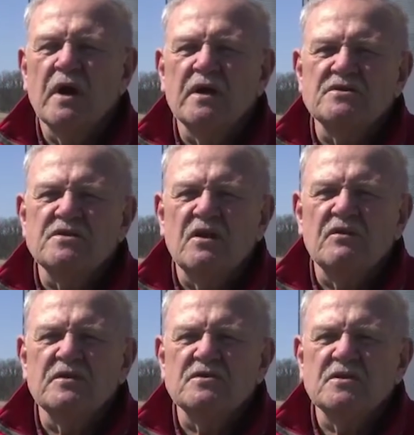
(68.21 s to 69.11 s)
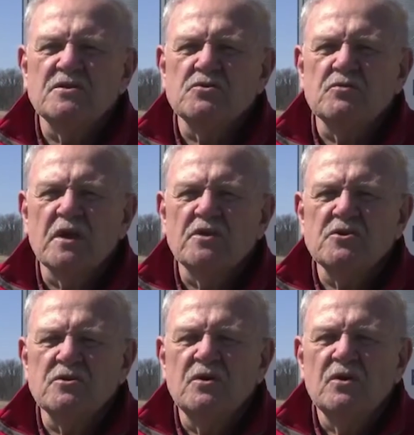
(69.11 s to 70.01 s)
try and solve this
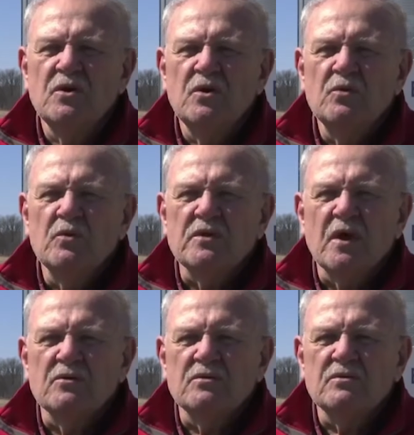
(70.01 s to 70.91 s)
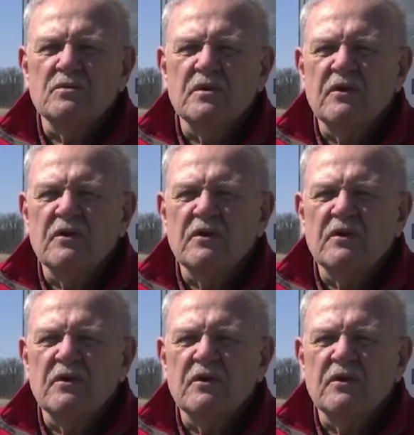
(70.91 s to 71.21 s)
situation without